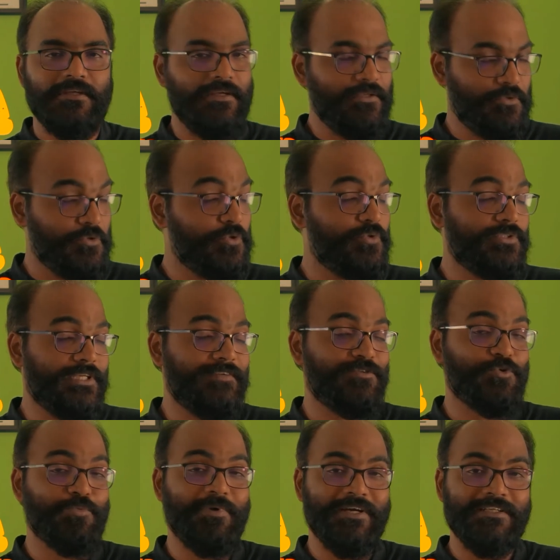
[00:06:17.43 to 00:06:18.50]
Yeah, you do
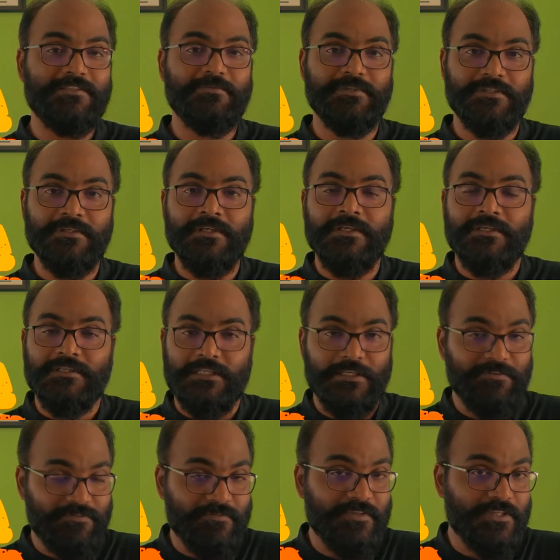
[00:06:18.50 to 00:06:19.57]
save 2 bytes. But
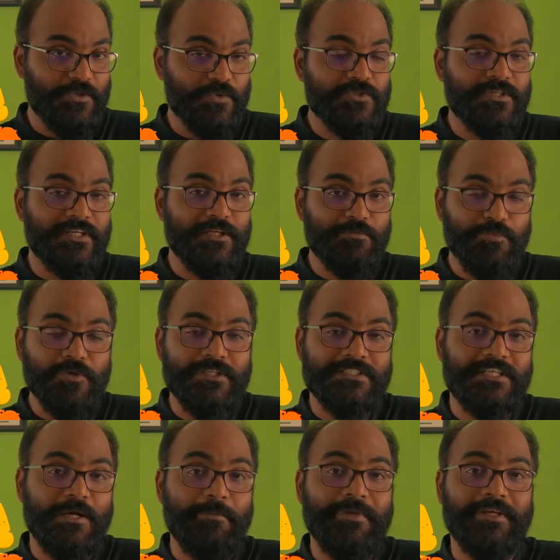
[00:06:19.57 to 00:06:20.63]
if the user input
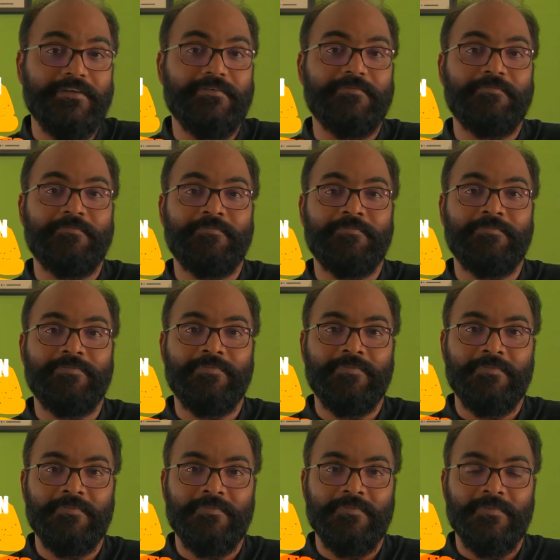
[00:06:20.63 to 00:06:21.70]
is coming,
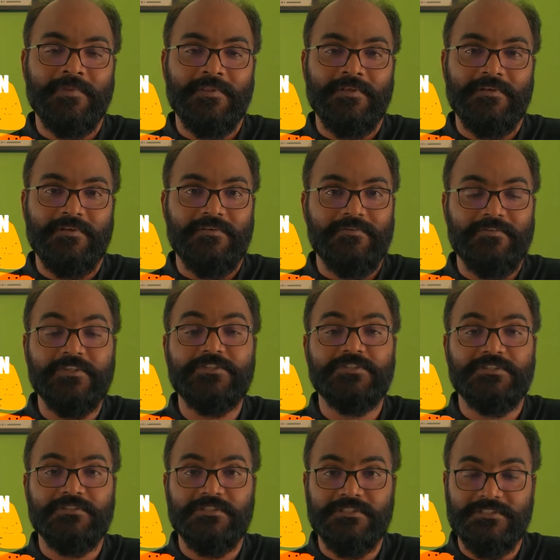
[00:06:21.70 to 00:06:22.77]

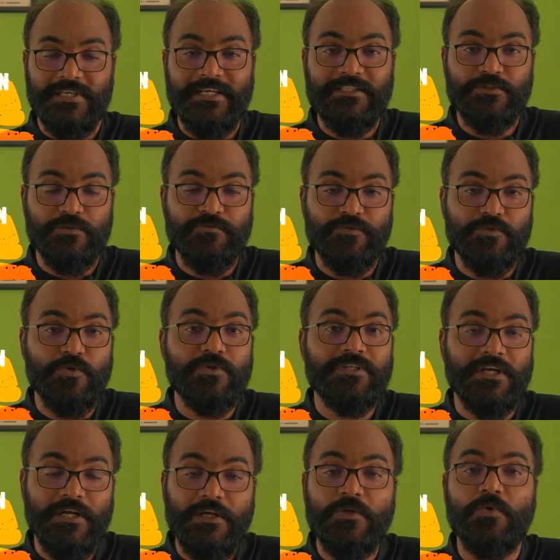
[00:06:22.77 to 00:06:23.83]
which the size, if you
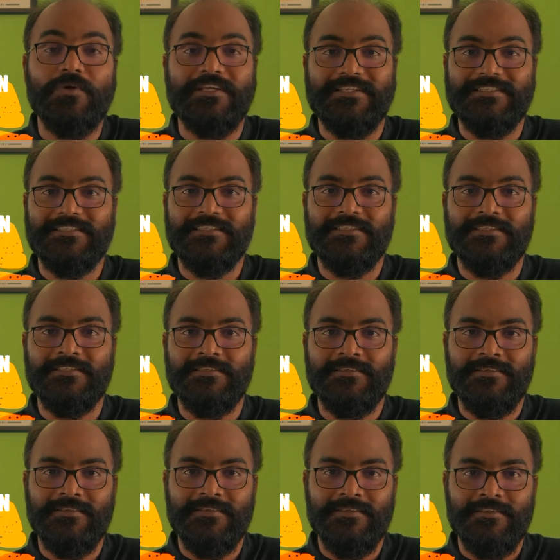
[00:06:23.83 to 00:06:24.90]
don't control it,
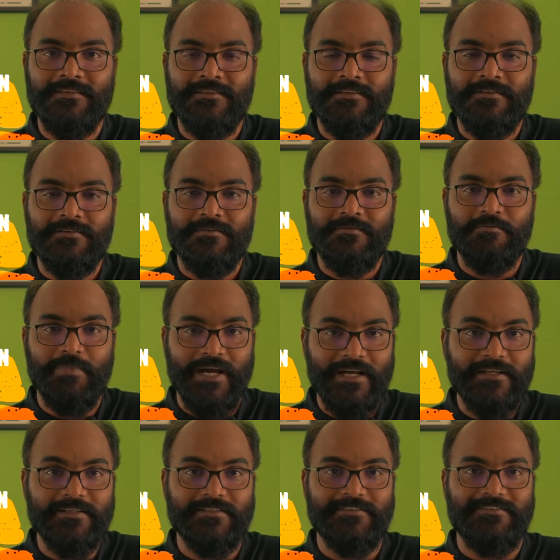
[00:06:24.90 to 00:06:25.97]

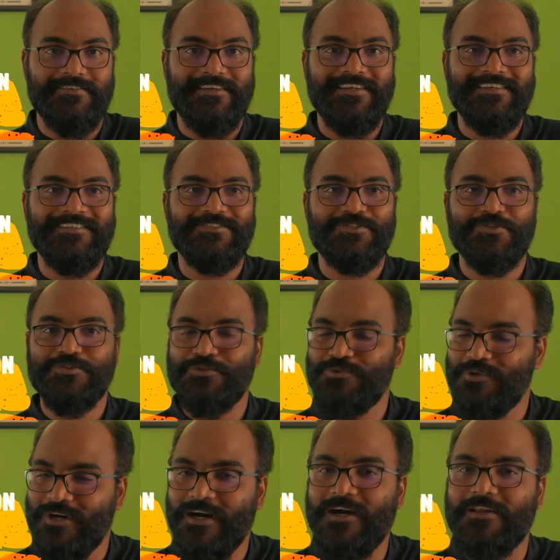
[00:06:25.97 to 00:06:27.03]
bang it, right? So
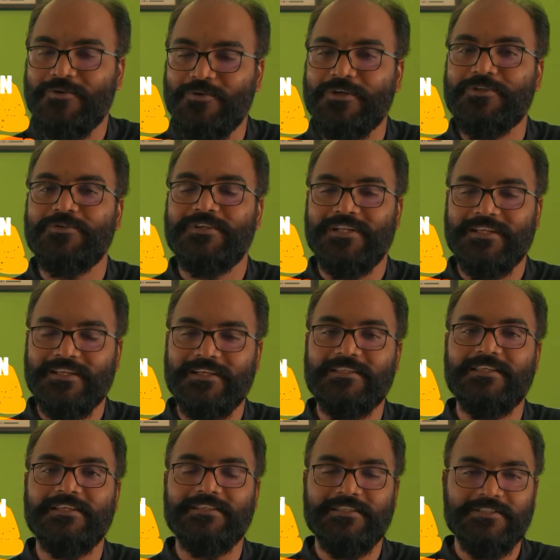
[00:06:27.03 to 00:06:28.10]
you are going to
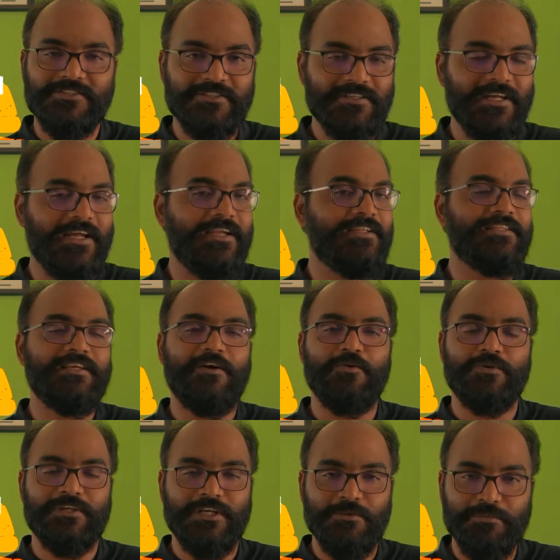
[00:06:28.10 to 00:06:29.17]
truncate the integer, and the
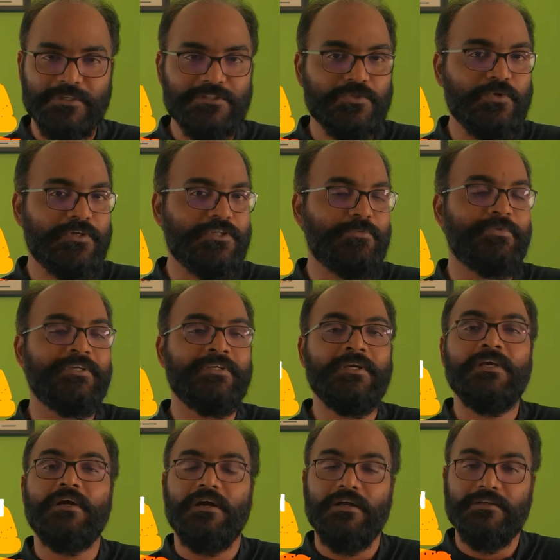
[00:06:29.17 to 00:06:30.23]
outcome is going to be
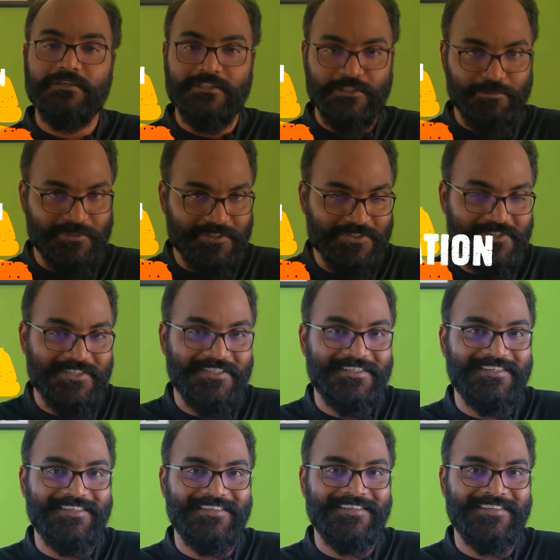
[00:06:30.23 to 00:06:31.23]
undeterministic.